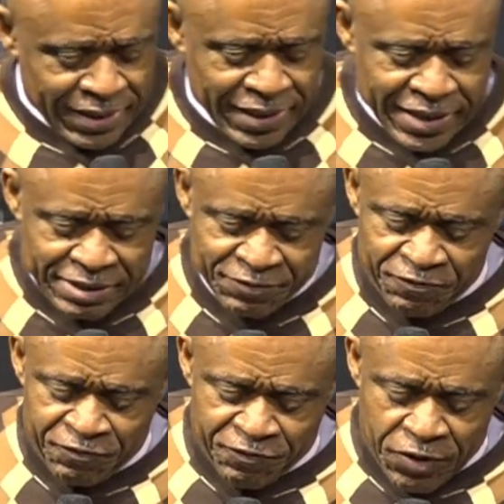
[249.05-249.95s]
In
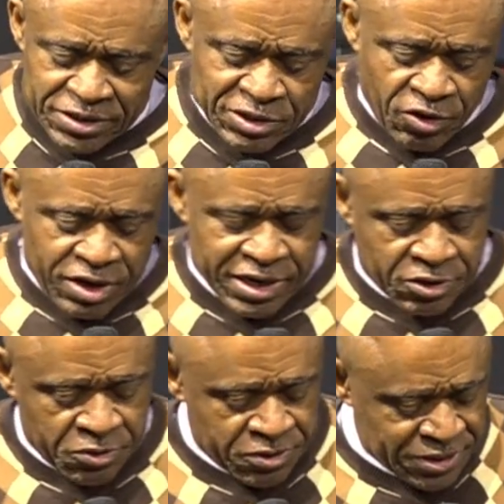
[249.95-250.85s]
First
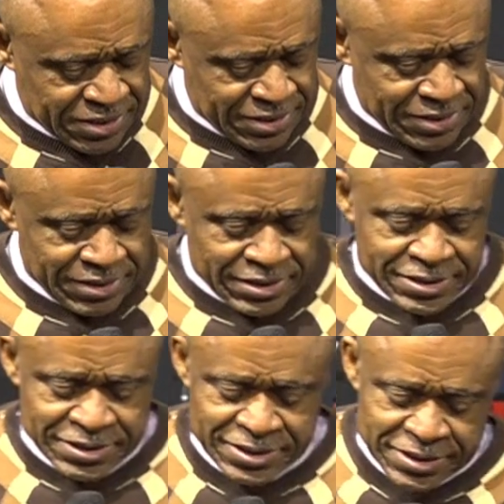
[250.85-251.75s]
Chronicles
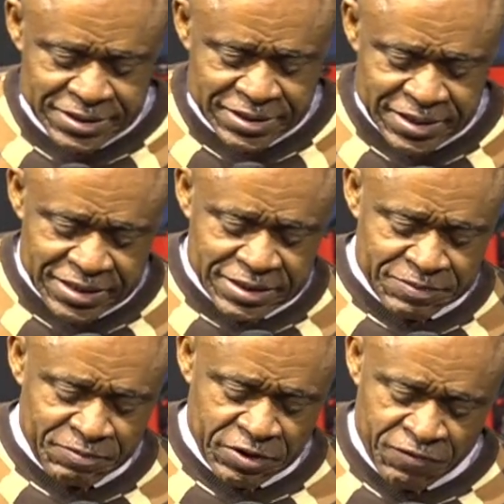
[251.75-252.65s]
16,